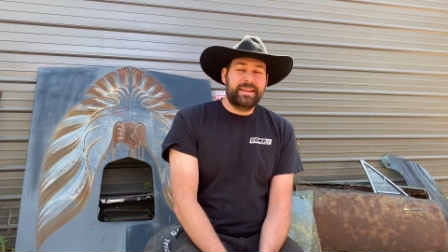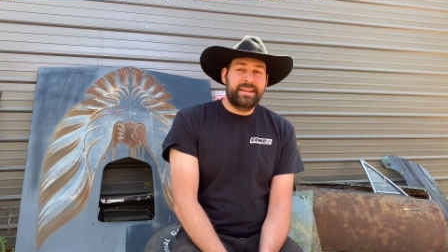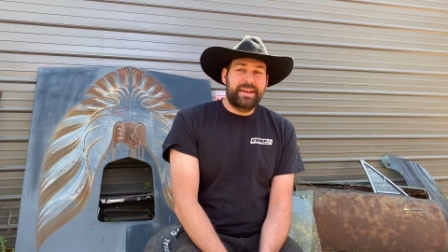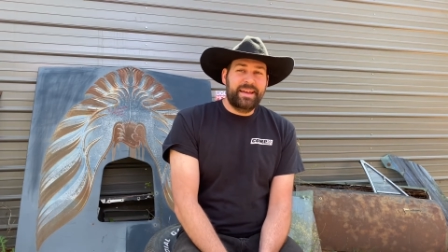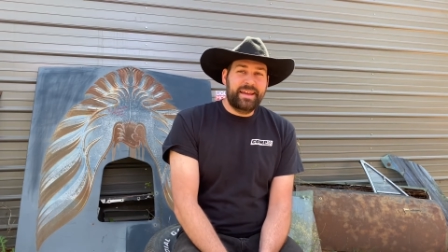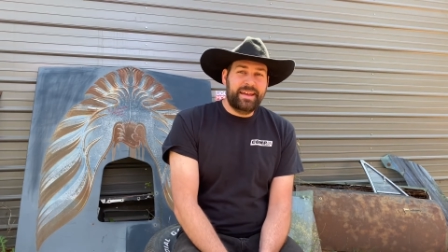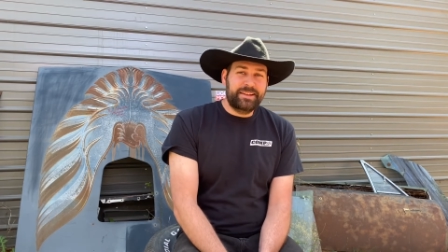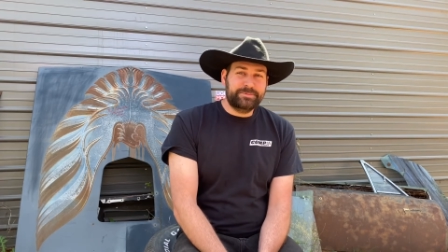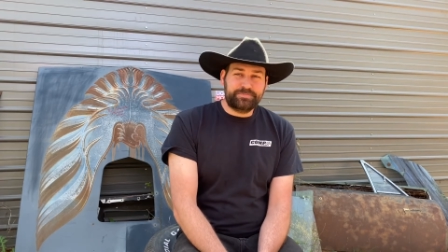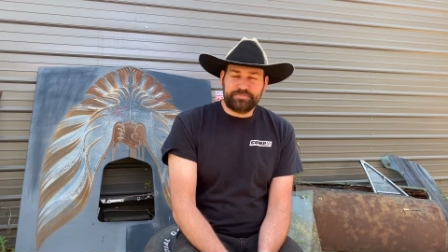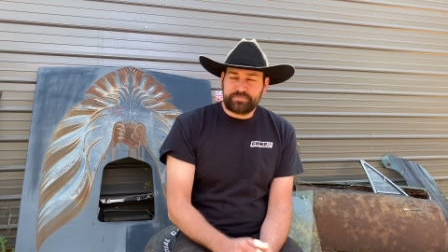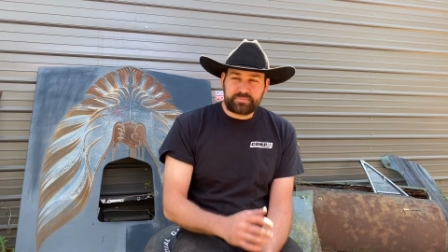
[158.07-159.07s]
And
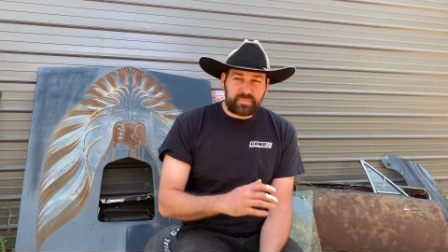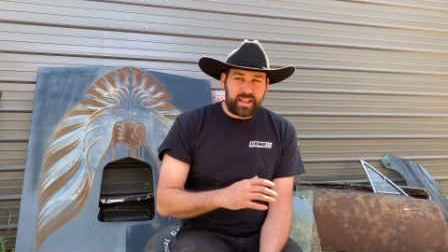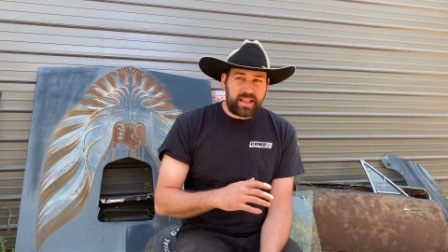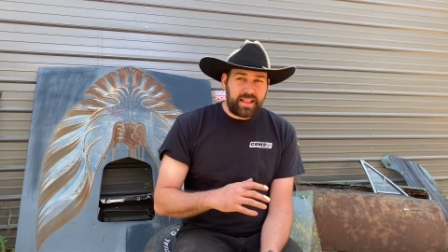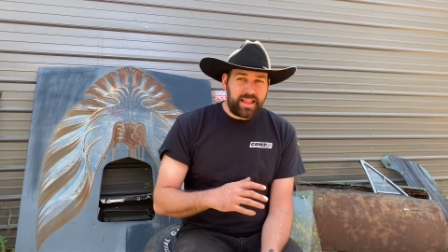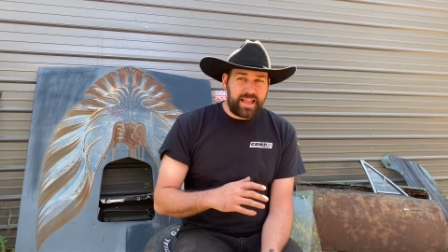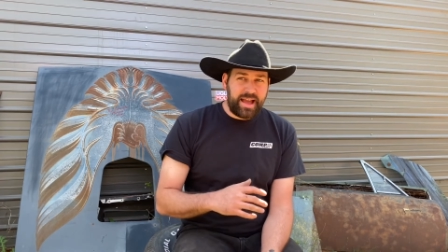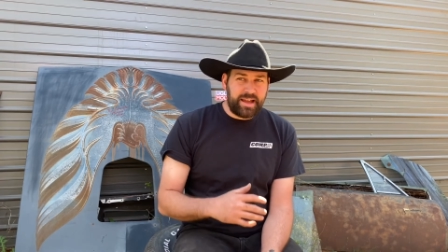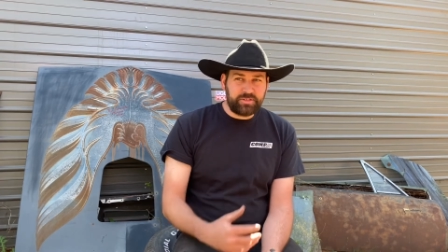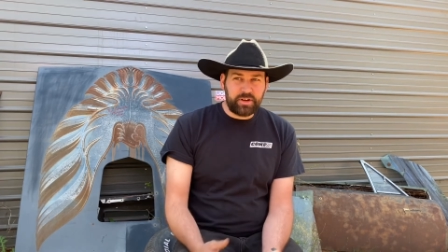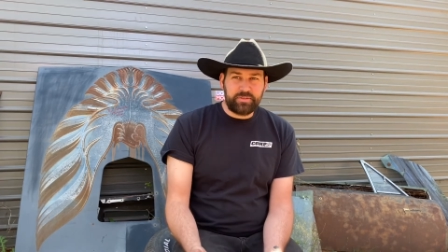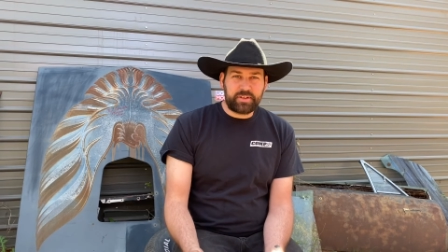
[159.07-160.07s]
I
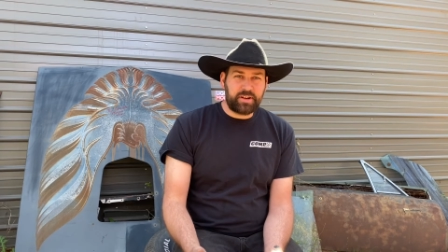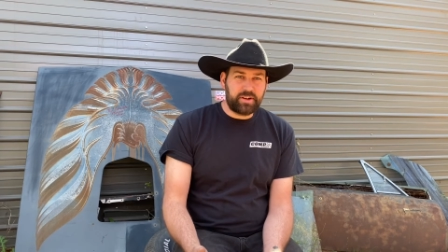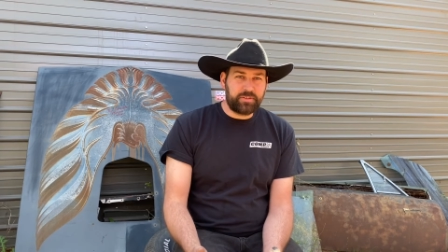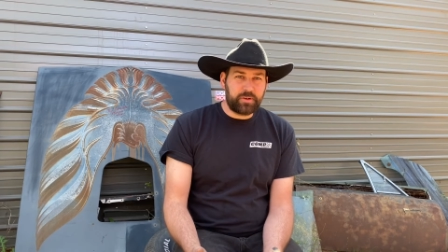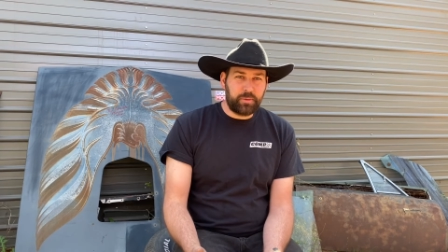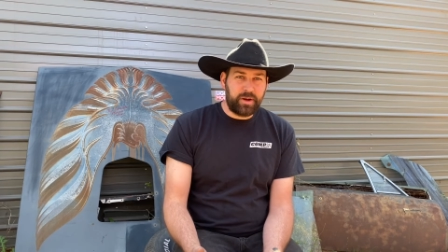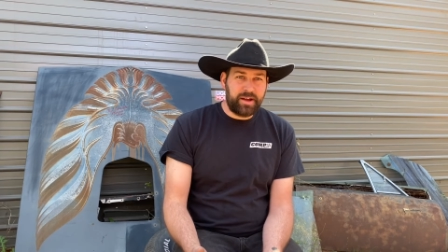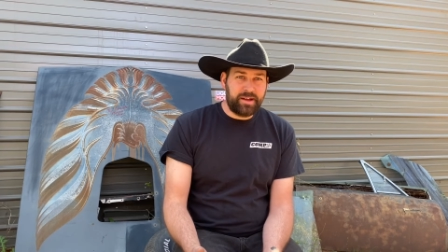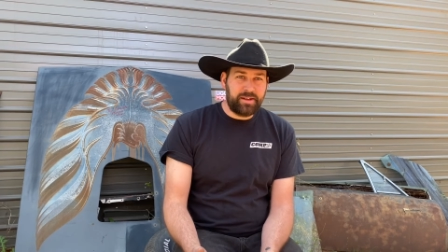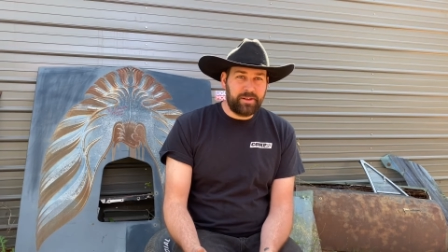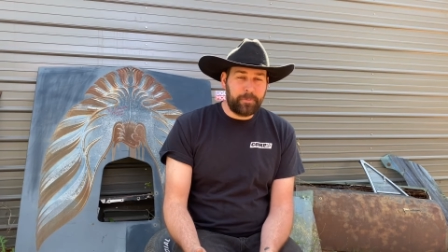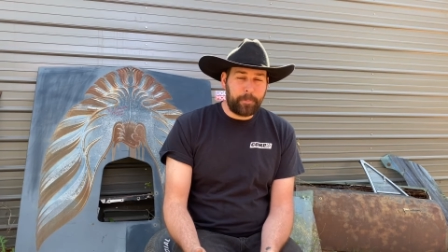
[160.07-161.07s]
drove the car for a
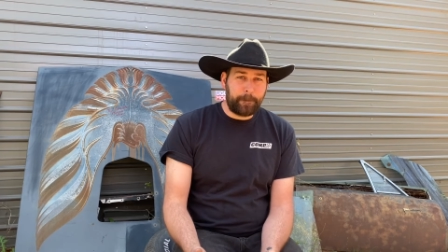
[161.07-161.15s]
while,